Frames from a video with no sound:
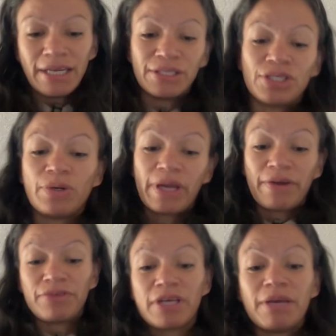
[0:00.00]
And so I
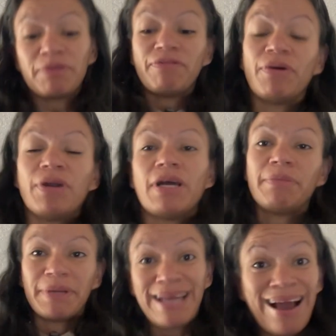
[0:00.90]
have to keep the phone on.
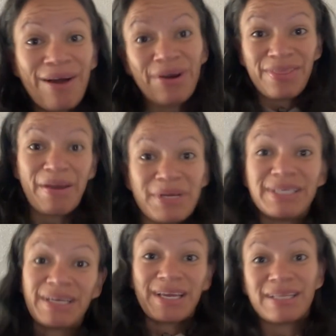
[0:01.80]
But now that
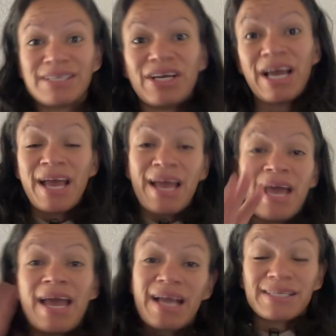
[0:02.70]
means I get to
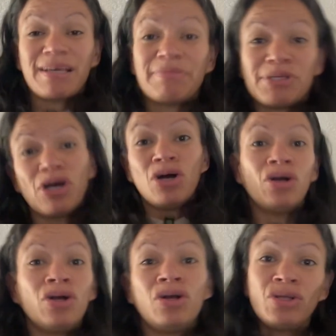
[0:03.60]
accept
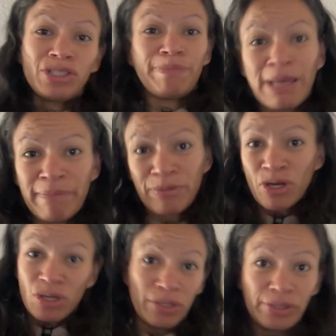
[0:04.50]
all spam
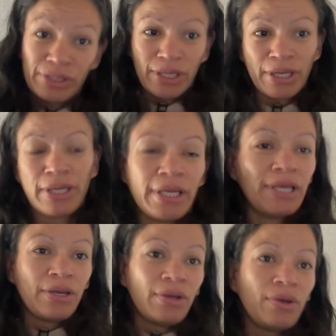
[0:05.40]
calls,
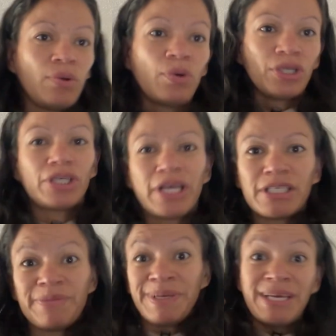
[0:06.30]
which
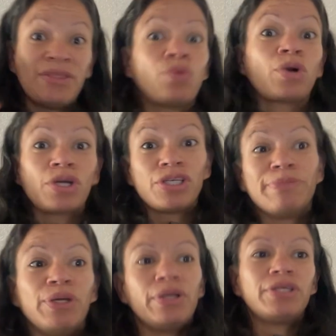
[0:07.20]
gets me in the worst
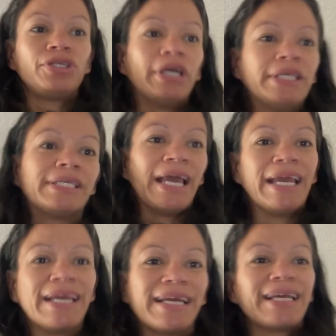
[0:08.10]
mood, just
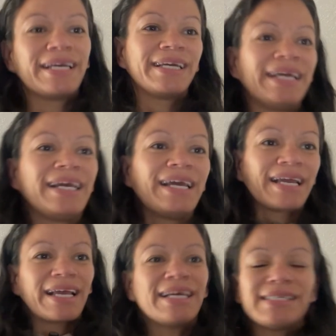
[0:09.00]
saying.
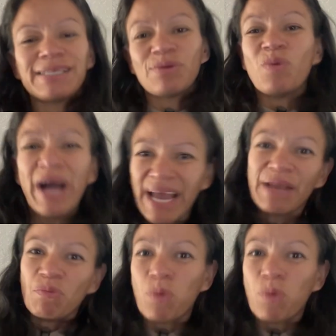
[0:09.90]
Because why?